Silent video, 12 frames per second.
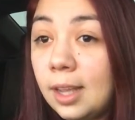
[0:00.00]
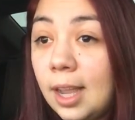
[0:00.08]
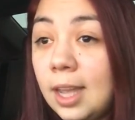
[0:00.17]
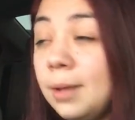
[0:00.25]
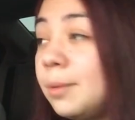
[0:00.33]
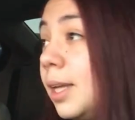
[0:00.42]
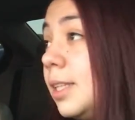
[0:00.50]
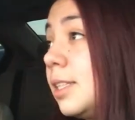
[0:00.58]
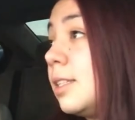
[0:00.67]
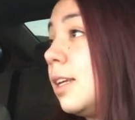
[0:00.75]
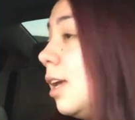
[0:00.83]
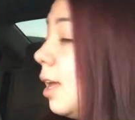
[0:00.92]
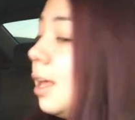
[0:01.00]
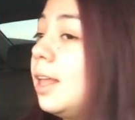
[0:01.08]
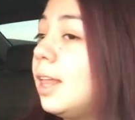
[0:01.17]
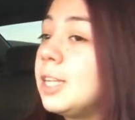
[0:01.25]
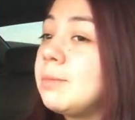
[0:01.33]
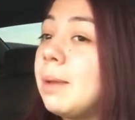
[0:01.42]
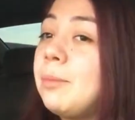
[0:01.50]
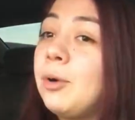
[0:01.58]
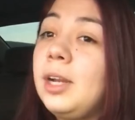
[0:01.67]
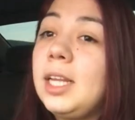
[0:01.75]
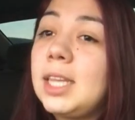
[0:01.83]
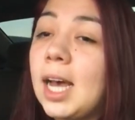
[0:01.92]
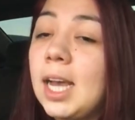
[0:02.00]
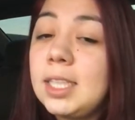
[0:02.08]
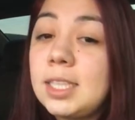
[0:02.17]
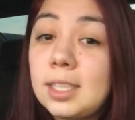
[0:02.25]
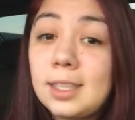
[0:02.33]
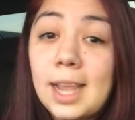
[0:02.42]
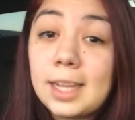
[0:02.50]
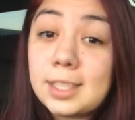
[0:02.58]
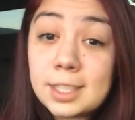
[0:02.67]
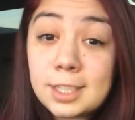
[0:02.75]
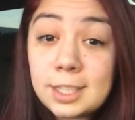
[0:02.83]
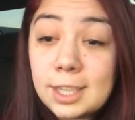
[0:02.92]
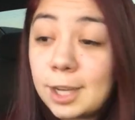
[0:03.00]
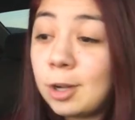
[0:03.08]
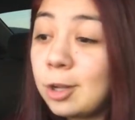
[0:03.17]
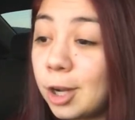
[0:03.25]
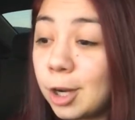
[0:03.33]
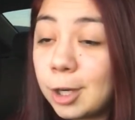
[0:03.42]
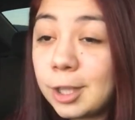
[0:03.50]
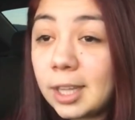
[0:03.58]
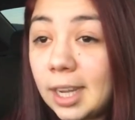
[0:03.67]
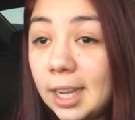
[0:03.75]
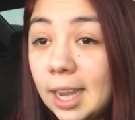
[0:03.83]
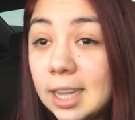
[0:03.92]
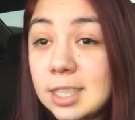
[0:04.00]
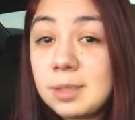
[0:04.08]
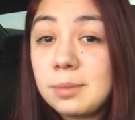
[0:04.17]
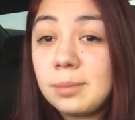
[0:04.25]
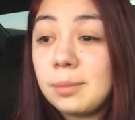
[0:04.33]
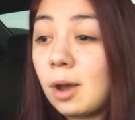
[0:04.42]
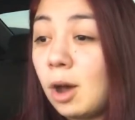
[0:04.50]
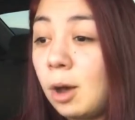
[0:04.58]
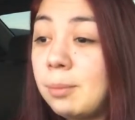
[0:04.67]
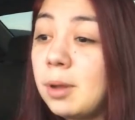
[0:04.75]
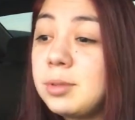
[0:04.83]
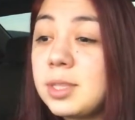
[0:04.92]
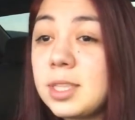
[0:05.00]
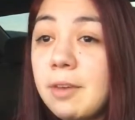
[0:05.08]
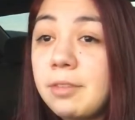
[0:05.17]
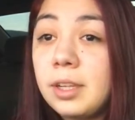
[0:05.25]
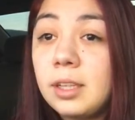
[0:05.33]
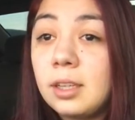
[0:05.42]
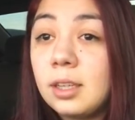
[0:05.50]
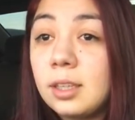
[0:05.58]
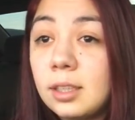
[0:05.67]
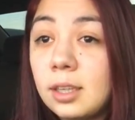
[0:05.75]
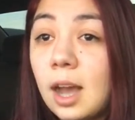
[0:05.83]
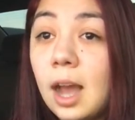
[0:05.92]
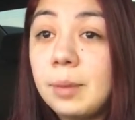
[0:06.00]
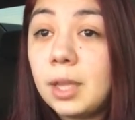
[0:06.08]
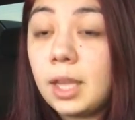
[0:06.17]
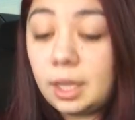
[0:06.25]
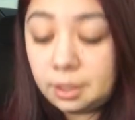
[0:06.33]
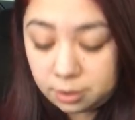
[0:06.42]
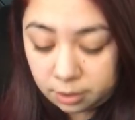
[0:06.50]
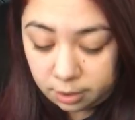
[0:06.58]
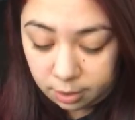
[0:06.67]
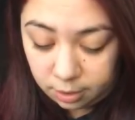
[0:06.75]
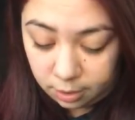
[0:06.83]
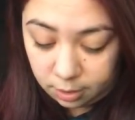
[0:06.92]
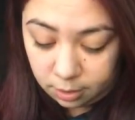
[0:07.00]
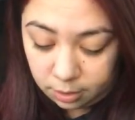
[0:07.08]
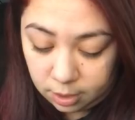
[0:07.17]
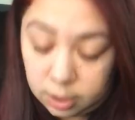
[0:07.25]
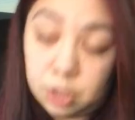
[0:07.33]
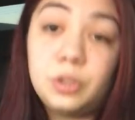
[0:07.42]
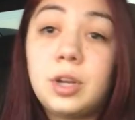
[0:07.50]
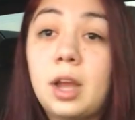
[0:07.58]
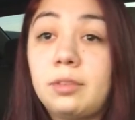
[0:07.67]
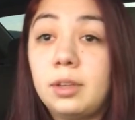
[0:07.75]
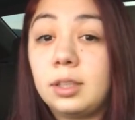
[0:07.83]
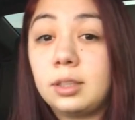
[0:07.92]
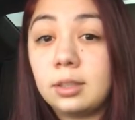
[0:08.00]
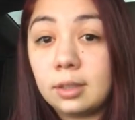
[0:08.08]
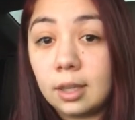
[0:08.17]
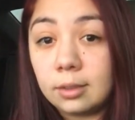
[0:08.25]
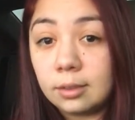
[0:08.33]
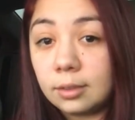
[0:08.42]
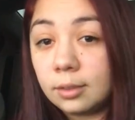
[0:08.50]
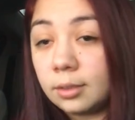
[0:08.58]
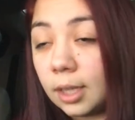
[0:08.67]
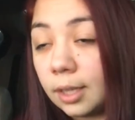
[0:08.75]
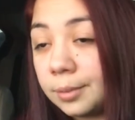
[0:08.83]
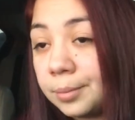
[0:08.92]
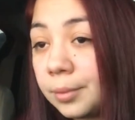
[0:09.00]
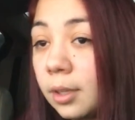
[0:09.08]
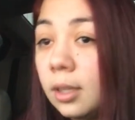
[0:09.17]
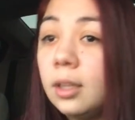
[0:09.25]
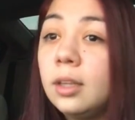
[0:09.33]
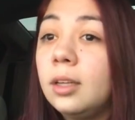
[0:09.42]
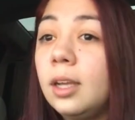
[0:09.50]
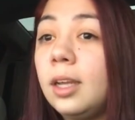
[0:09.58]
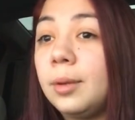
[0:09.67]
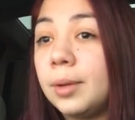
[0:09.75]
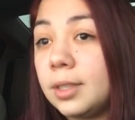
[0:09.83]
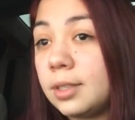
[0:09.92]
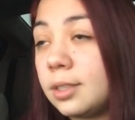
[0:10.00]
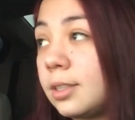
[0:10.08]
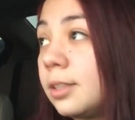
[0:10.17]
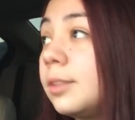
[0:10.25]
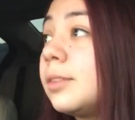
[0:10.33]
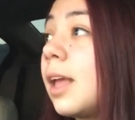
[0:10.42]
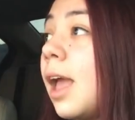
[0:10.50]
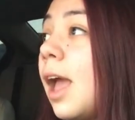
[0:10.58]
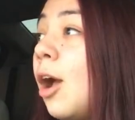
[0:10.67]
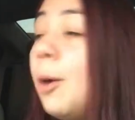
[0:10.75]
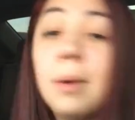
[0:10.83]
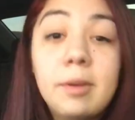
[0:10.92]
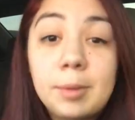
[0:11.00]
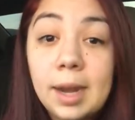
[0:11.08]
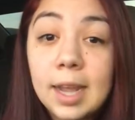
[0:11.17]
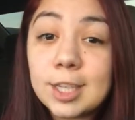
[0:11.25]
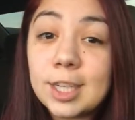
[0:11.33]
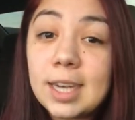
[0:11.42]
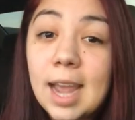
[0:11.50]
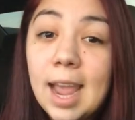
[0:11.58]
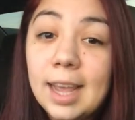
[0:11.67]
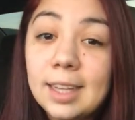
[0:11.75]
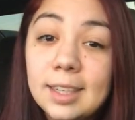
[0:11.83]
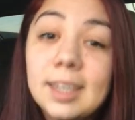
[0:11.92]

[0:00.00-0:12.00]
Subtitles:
anyways, there's my morning thoughts. It's still early. It's almost 7. I'm late because of traffic, and yeah. Anyways, hope everybody has a good day.